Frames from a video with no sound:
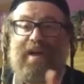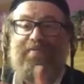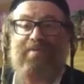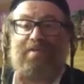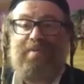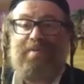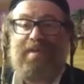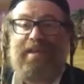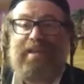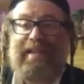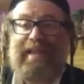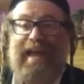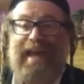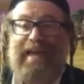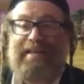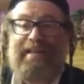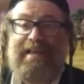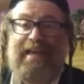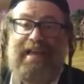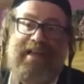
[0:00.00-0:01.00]
you have to be
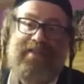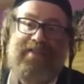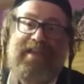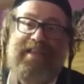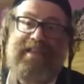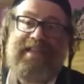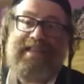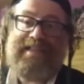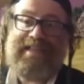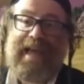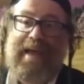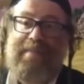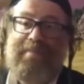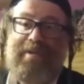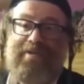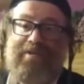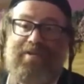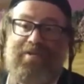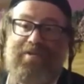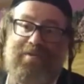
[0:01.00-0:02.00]
glad that it's
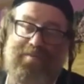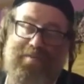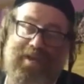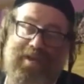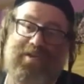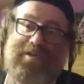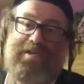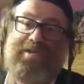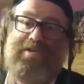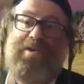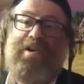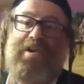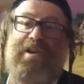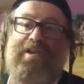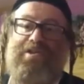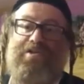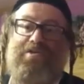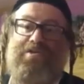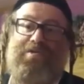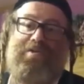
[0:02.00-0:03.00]
happened to you because Torah
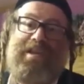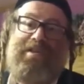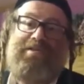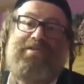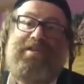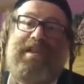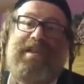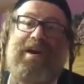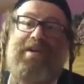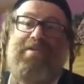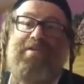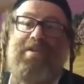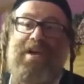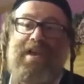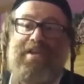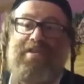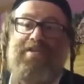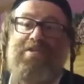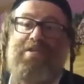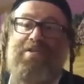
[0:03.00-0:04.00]
is true. Now, so now
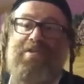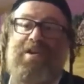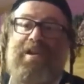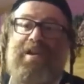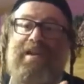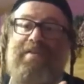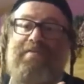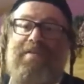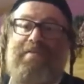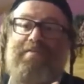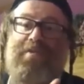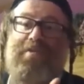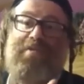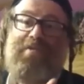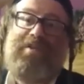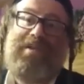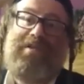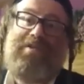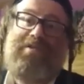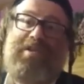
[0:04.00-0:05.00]
you, you're living
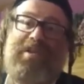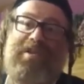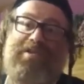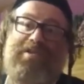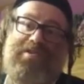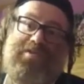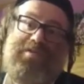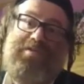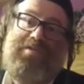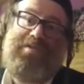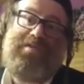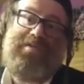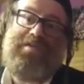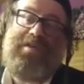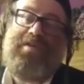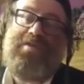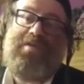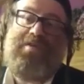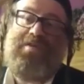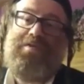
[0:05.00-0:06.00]
proof that Torah is true.
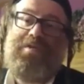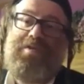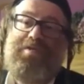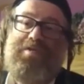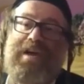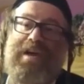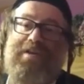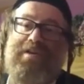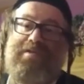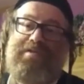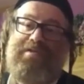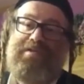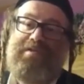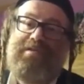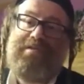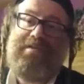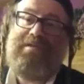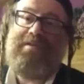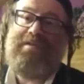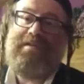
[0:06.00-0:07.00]
So no, no
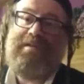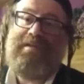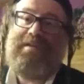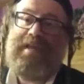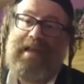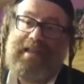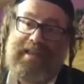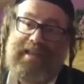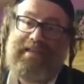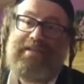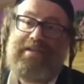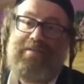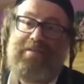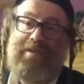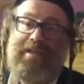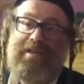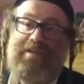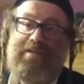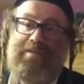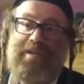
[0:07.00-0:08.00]
doubts. Unless you
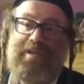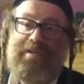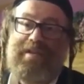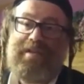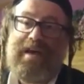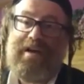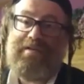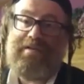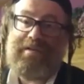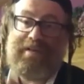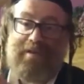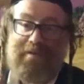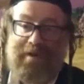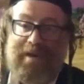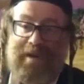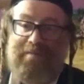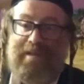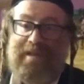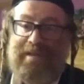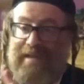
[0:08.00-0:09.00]
want to be in doubt. You
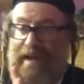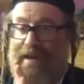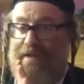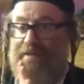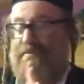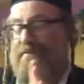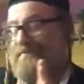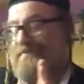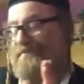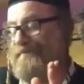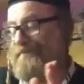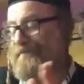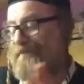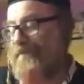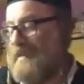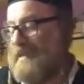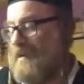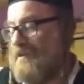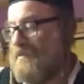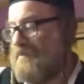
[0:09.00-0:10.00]
want to be in doubt?
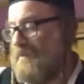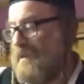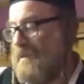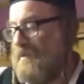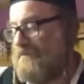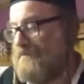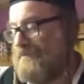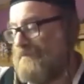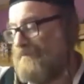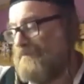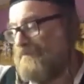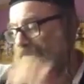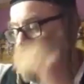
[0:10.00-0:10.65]
Without me.